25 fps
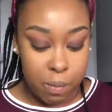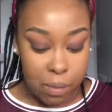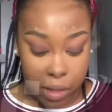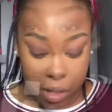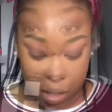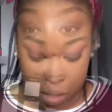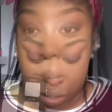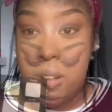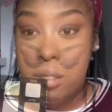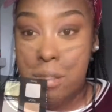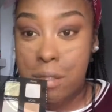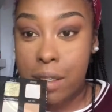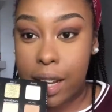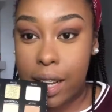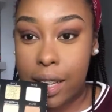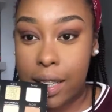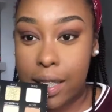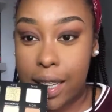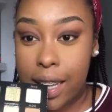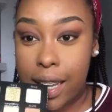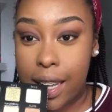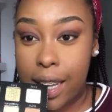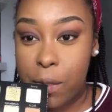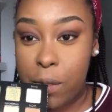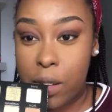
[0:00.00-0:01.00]
That one right
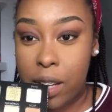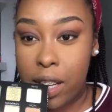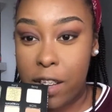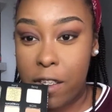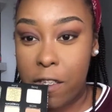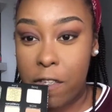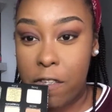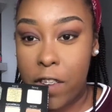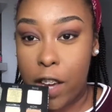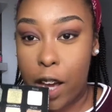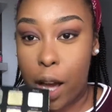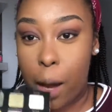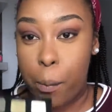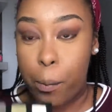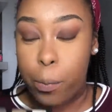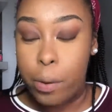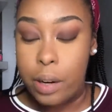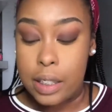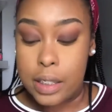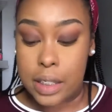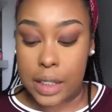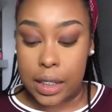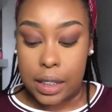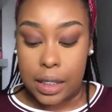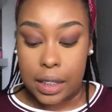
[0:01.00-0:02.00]
there with a little
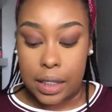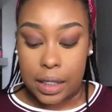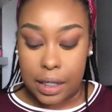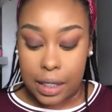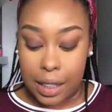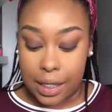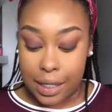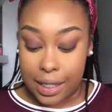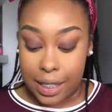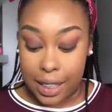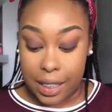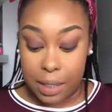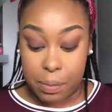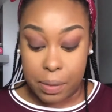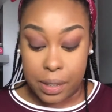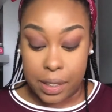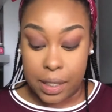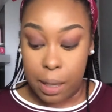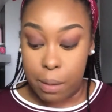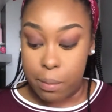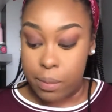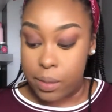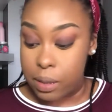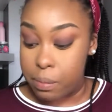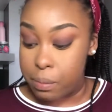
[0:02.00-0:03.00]
fingerprint in it, it's been
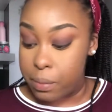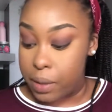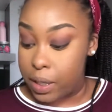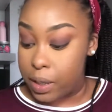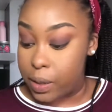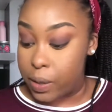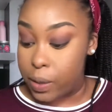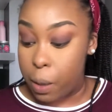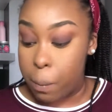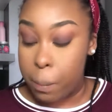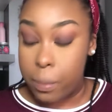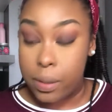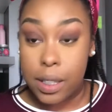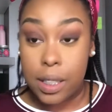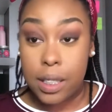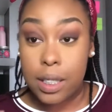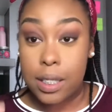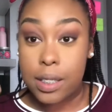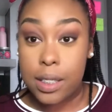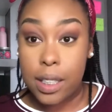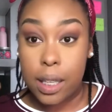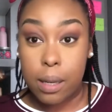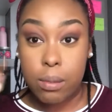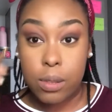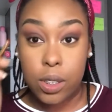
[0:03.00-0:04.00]
tempting me. So I'm gonna take the
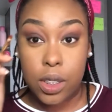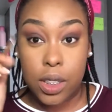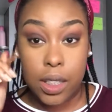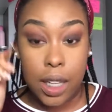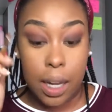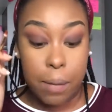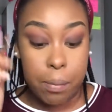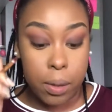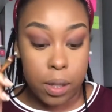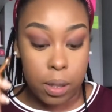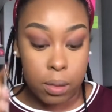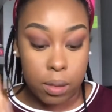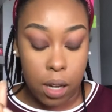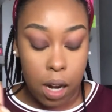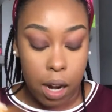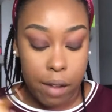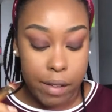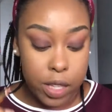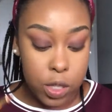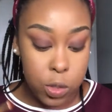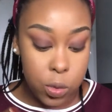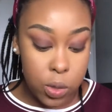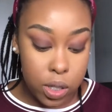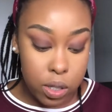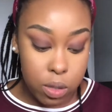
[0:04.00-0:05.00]
same shade I pick up the
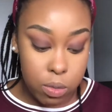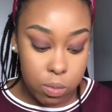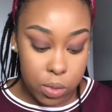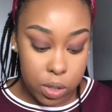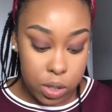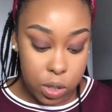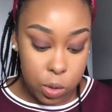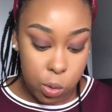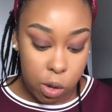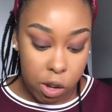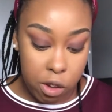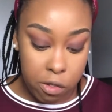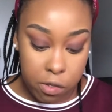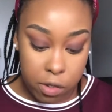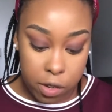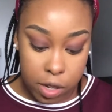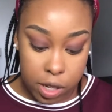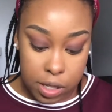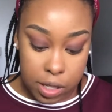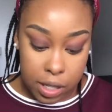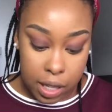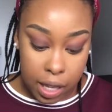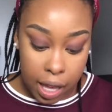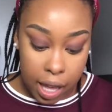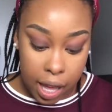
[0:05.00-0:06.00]
orange with Swell
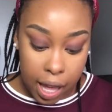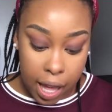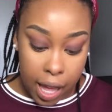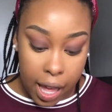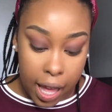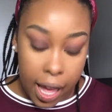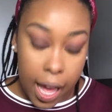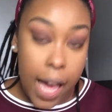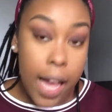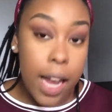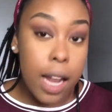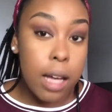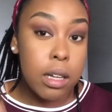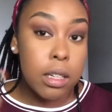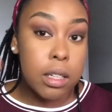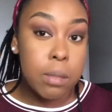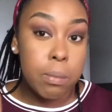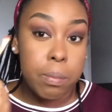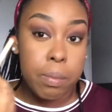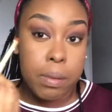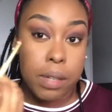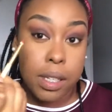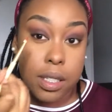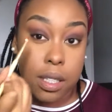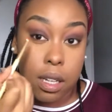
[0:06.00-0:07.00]
Fuss, and I'm gonna
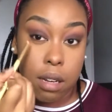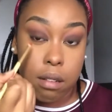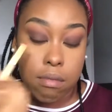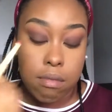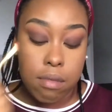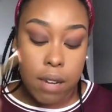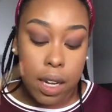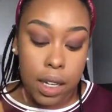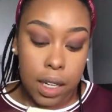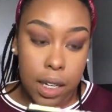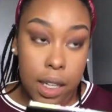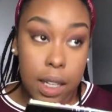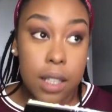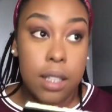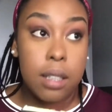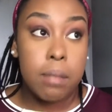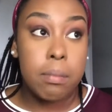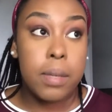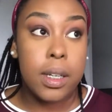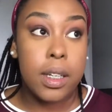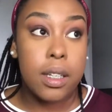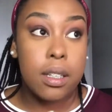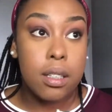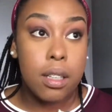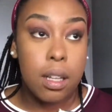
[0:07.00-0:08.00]
place her right in the
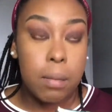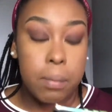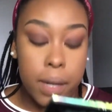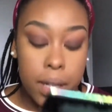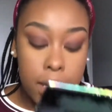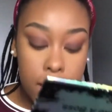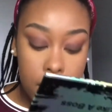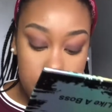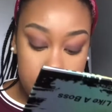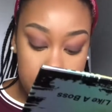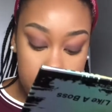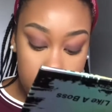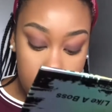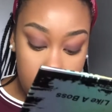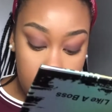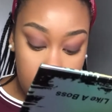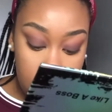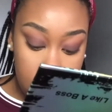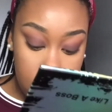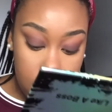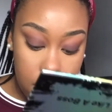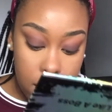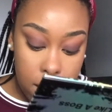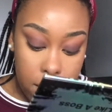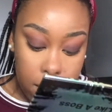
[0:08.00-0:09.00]
middle of my eyeball.
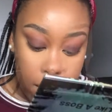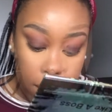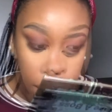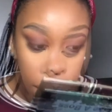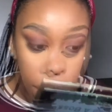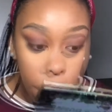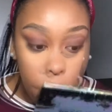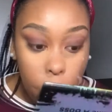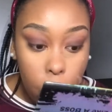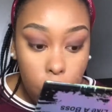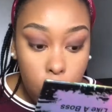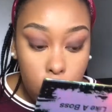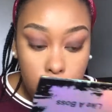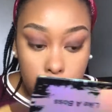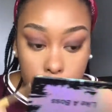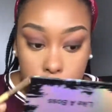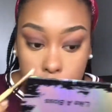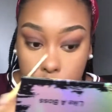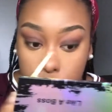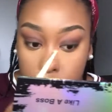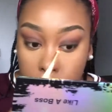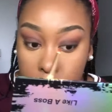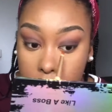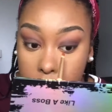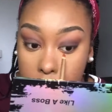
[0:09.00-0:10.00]
Her right there.
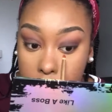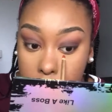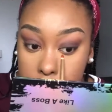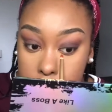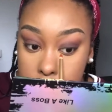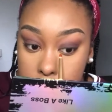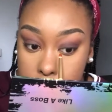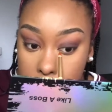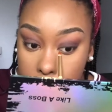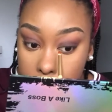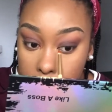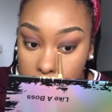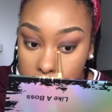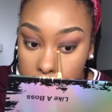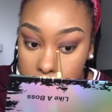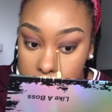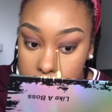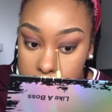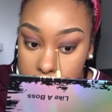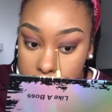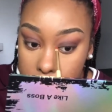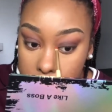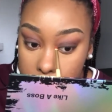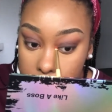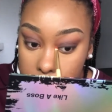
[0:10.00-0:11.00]
Child, child,
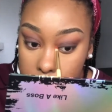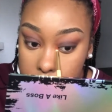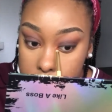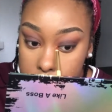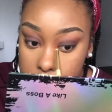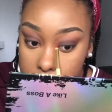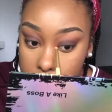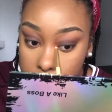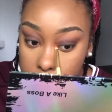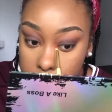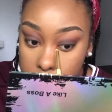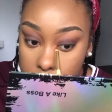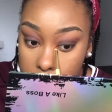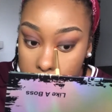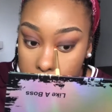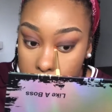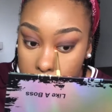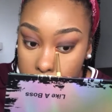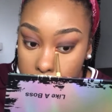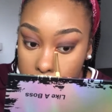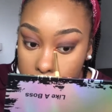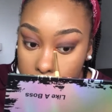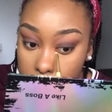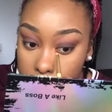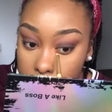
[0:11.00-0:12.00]
child,
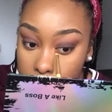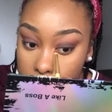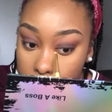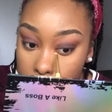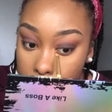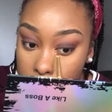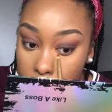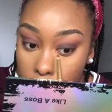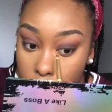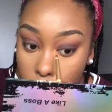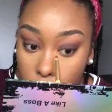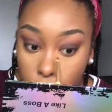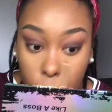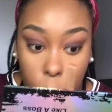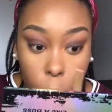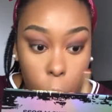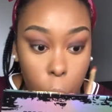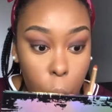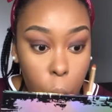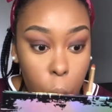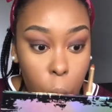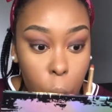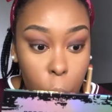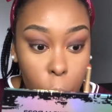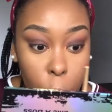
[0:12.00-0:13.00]
child.
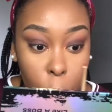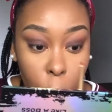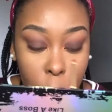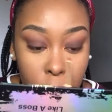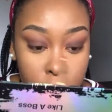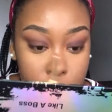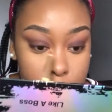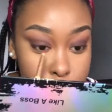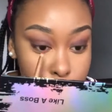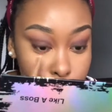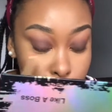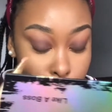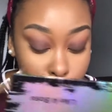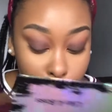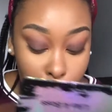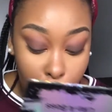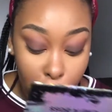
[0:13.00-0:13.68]
Ooh, ooh.